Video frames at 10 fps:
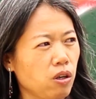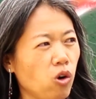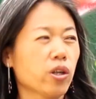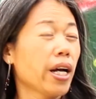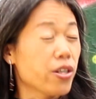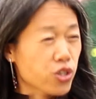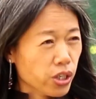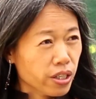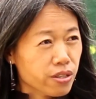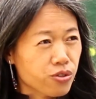or can
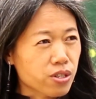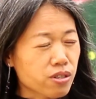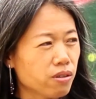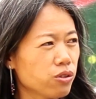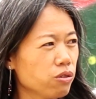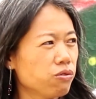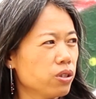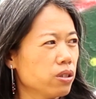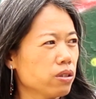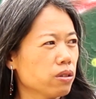change the
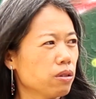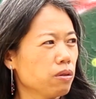different